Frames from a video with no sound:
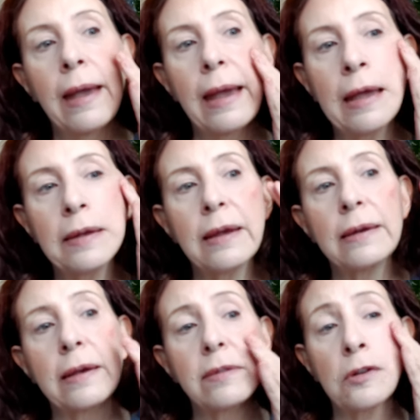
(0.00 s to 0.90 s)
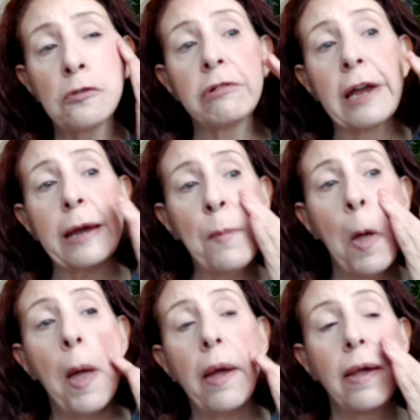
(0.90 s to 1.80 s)
and it is a cream.
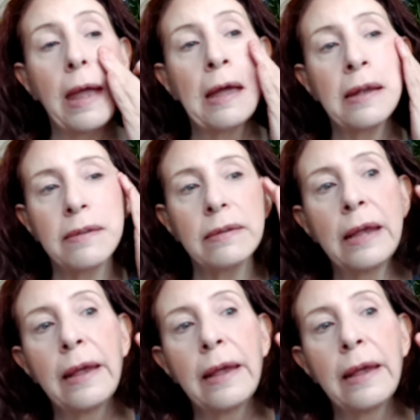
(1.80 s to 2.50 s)
And